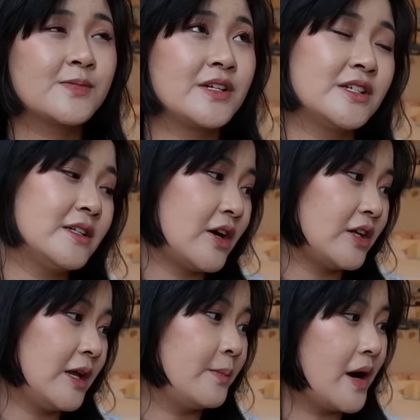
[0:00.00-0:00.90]
especially
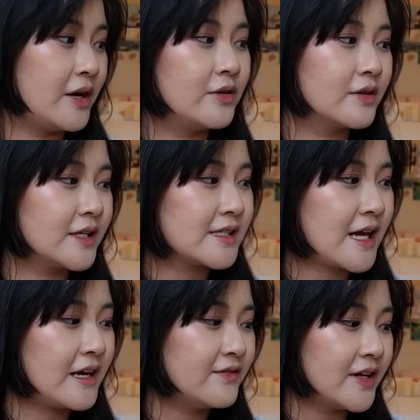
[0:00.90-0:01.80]
not in Bandung. It's
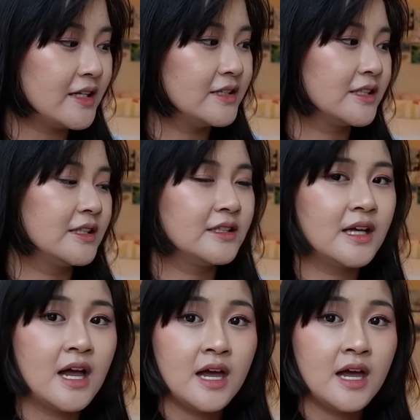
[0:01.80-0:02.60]
kind of like a little,